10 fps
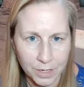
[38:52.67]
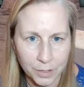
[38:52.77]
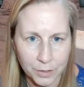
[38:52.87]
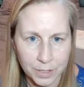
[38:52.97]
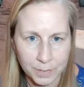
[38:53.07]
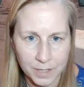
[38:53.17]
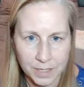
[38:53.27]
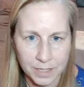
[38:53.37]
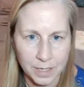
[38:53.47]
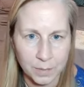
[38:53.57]
You're just meant
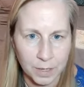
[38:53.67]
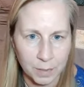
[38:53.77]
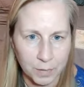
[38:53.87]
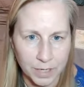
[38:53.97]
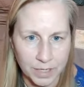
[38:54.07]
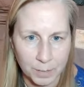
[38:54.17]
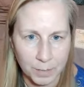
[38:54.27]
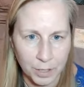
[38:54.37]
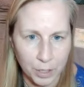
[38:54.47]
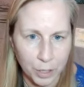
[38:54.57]
to see what it brings up
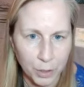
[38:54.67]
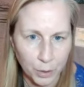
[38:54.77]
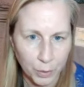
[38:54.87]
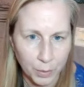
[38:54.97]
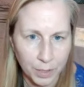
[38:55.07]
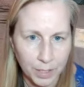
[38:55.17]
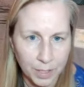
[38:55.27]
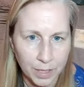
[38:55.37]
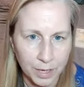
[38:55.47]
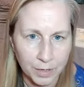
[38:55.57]
in you
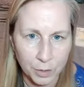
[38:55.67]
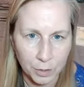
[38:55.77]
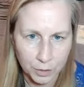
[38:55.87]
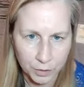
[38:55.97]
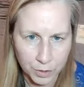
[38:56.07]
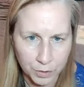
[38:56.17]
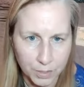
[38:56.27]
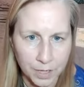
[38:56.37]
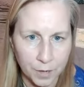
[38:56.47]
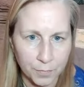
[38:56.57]
and nurture
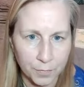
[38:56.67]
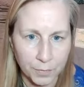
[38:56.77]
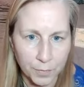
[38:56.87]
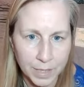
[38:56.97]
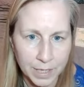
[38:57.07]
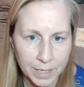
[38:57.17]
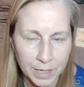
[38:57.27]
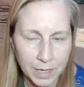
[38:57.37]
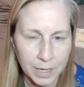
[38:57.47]
yourself through it,